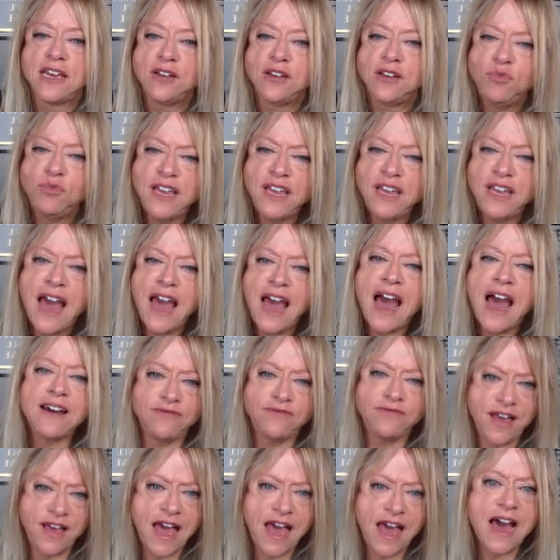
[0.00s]
we
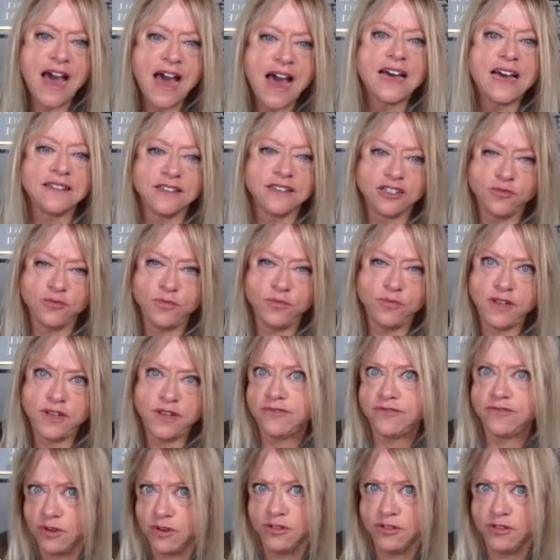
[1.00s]
have had a little bit of
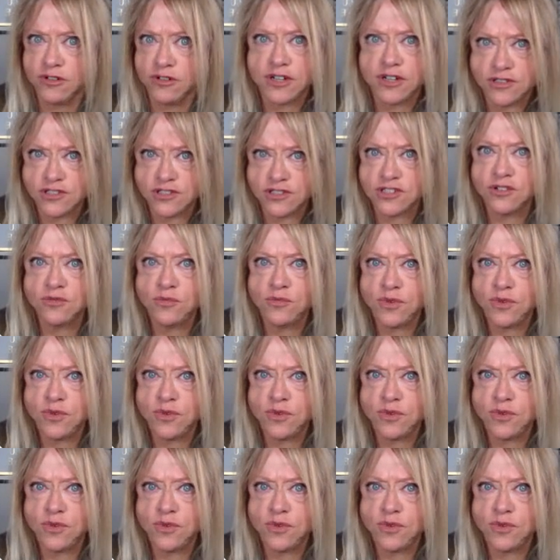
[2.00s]
a roller coaster,